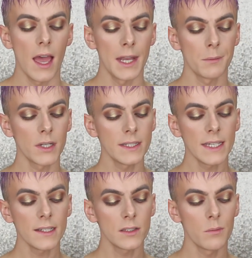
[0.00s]
and I'm going to
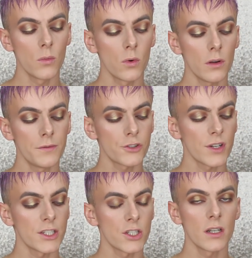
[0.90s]
take some more of
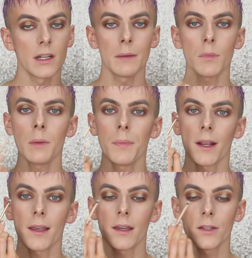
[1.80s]
Treasure and I'm going to
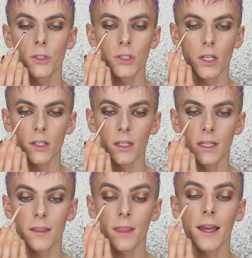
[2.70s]
bring it just
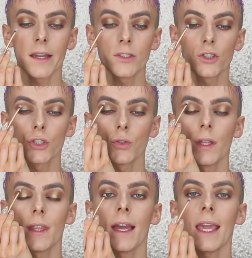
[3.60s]
underneath the eye, just so
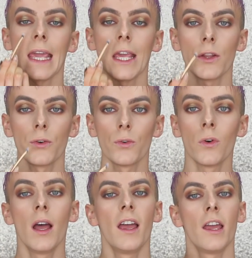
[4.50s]
that that halo